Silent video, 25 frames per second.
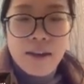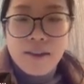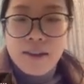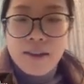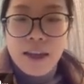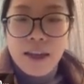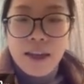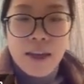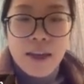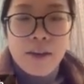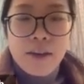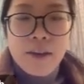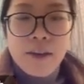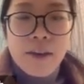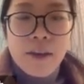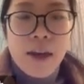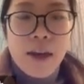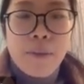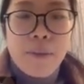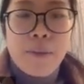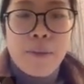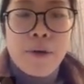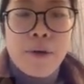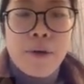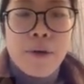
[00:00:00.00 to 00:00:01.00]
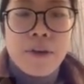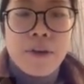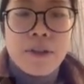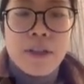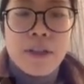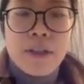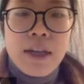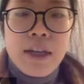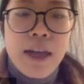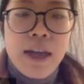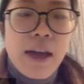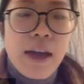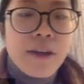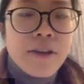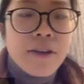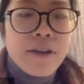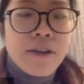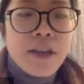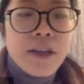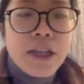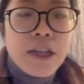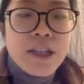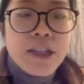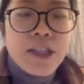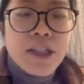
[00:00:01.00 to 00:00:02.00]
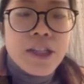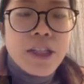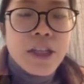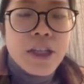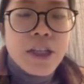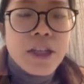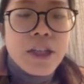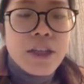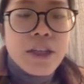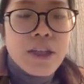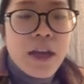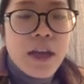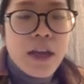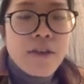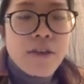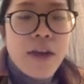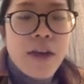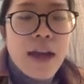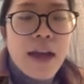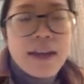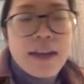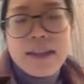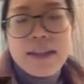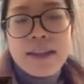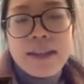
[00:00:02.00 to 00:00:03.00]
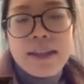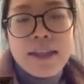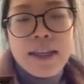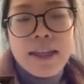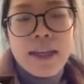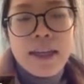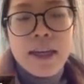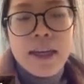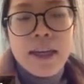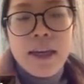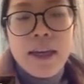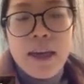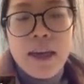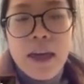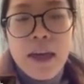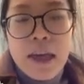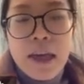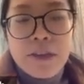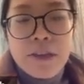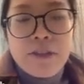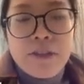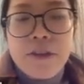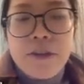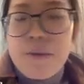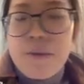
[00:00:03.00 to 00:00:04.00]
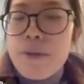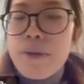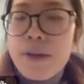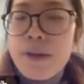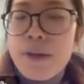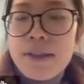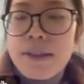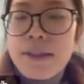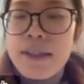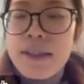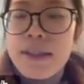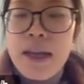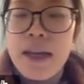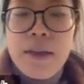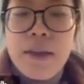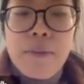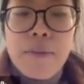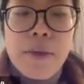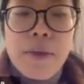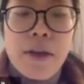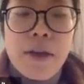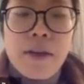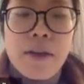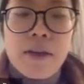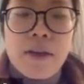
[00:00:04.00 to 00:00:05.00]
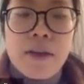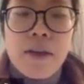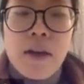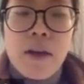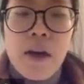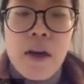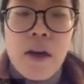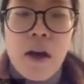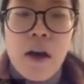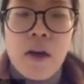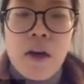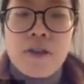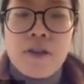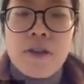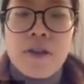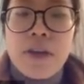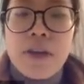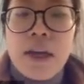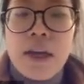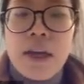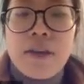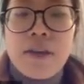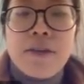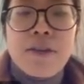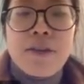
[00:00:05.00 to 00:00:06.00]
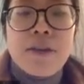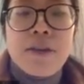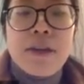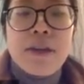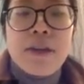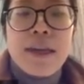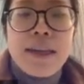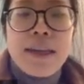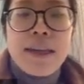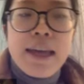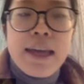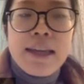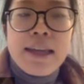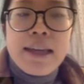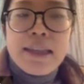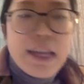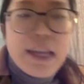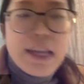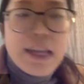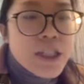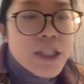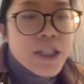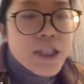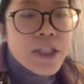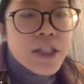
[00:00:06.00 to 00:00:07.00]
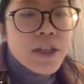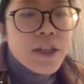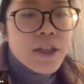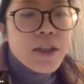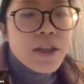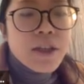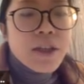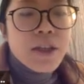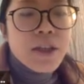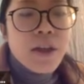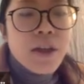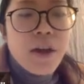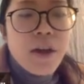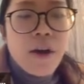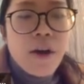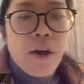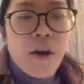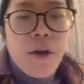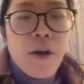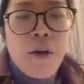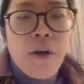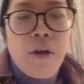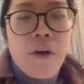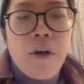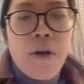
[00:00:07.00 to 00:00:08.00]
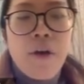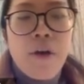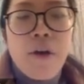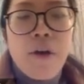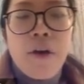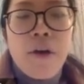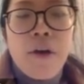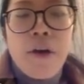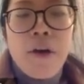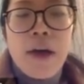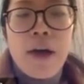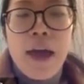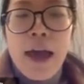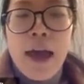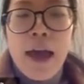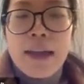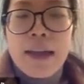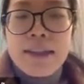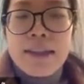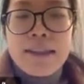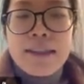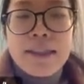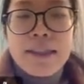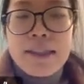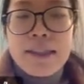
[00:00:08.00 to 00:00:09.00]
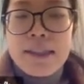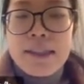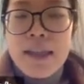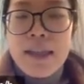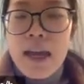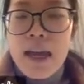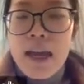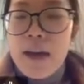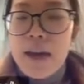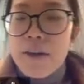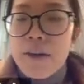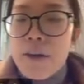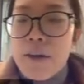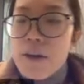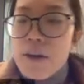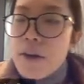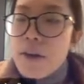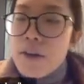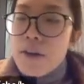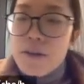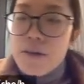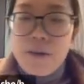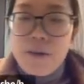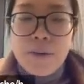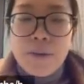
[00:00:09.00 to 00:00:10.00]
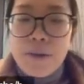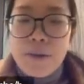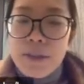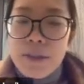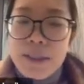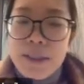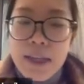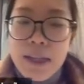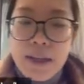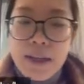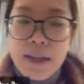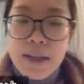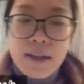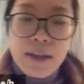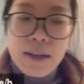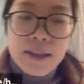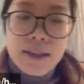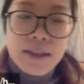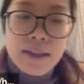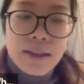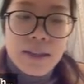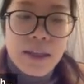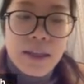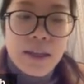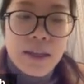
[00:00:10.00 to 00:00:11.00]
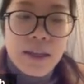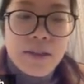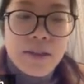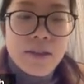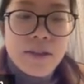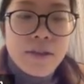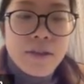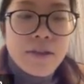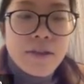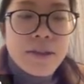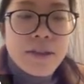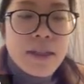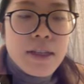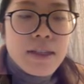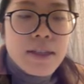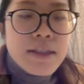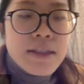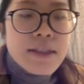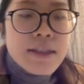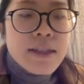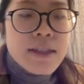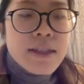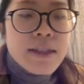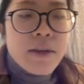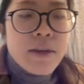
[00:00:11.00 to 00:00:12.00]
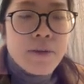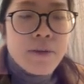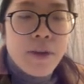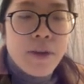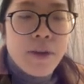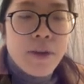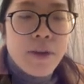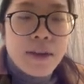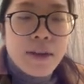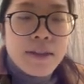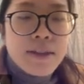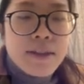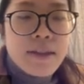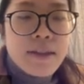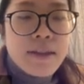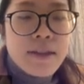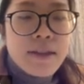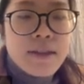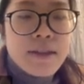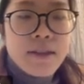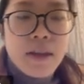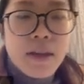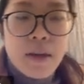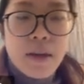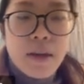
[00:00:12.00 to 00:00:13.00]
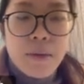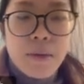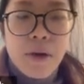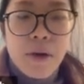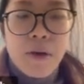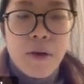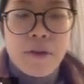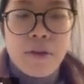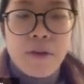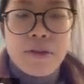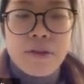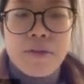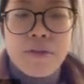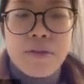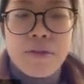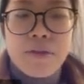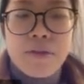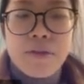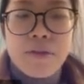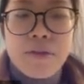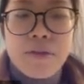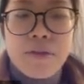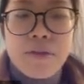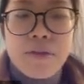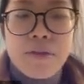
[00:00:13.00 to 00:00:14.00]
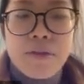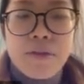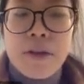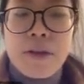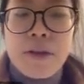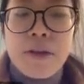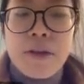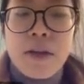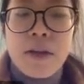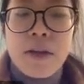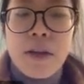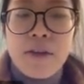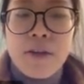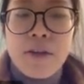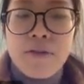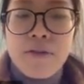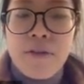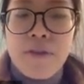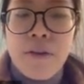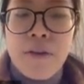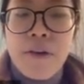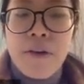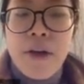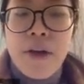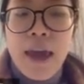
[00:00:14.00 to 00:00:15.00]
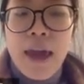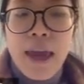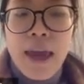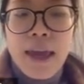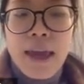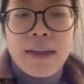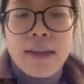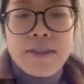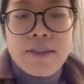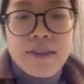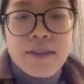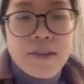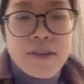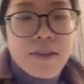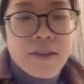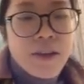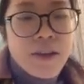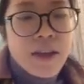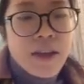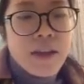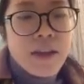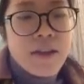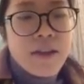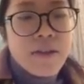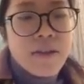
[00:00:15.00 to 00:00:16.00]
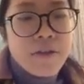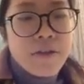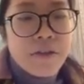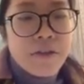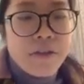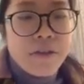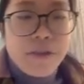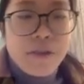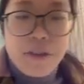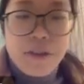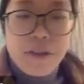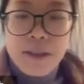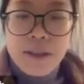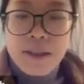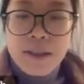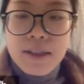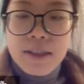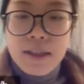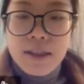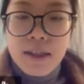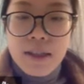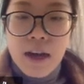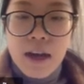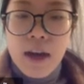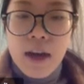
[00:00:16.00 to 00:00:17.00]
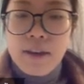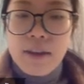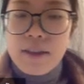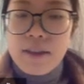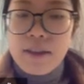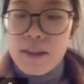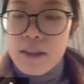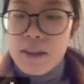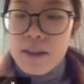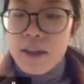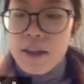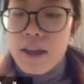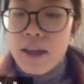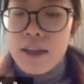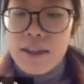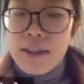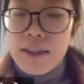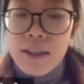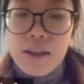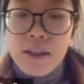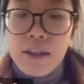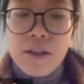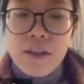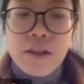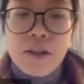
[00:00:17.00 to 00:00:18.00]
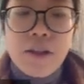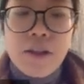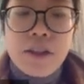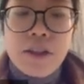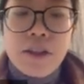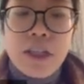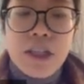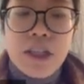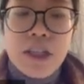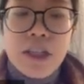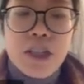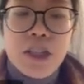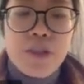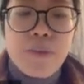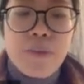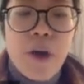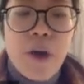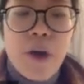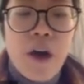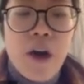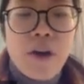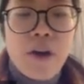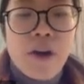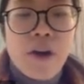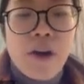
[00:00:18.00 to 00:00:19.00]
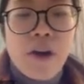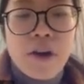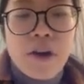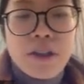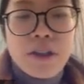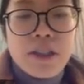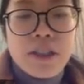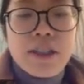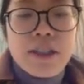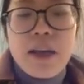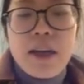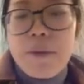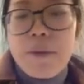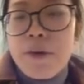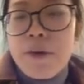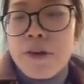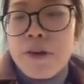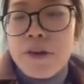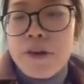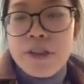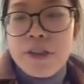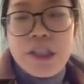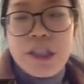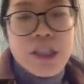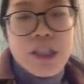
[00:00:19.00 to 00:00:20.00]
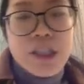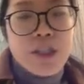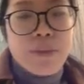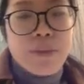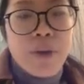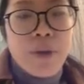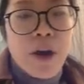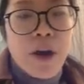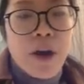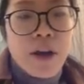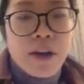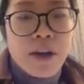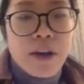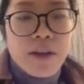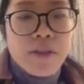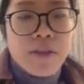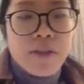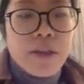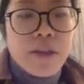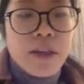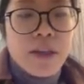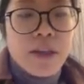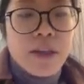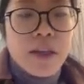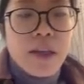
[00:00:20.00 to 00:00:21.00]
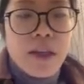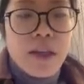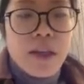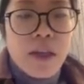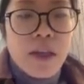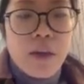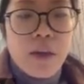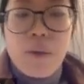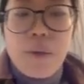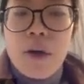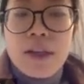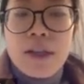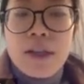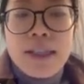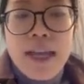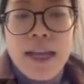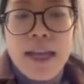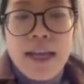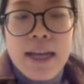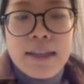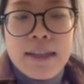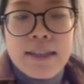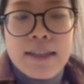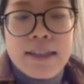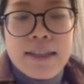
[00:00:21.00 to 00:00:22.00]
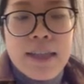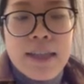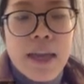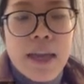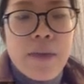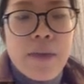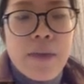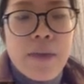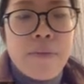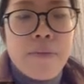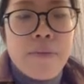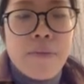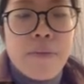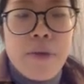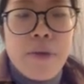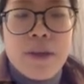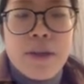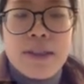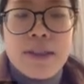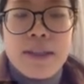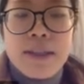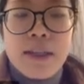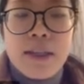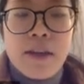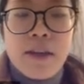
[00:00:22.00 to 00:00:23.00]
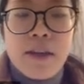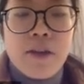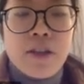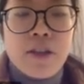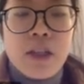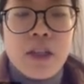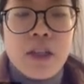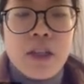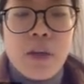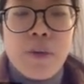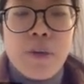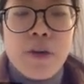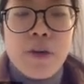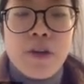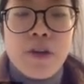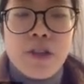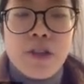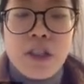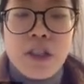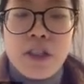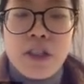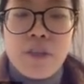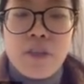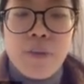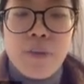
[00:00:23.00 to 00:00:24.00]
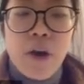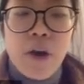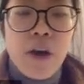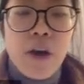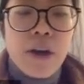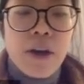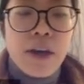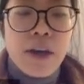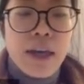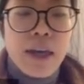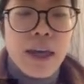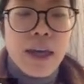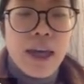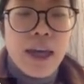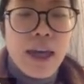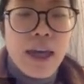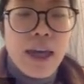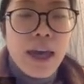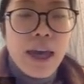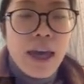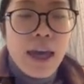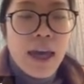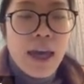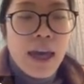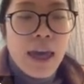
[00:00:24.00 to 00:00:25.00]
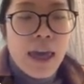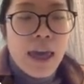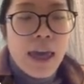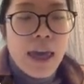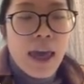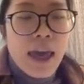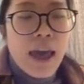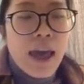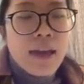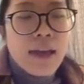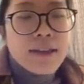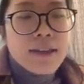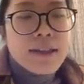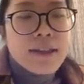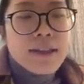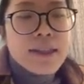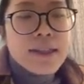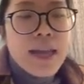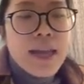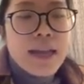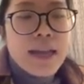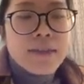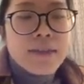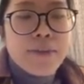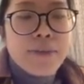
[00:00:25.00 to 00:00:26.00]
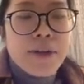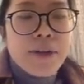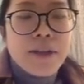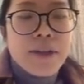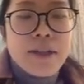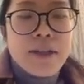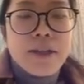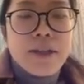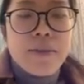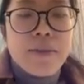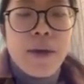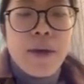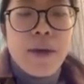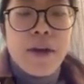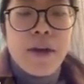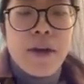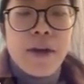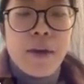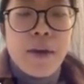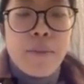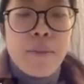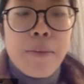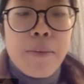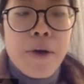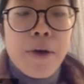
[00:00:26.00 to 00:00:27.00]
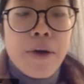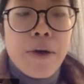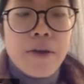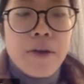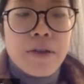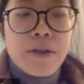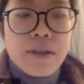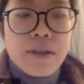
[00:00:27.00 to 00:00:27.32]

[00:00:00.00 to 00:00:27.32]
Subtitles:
like you can put the calculation directly into the print statement. Also, you can do concatenation or anything that you're going to process into this parentheses. But always remember, for a string, you need the single quotation mark or the double quotation mark. It works the same with single double quotation mark. And the next part is about input.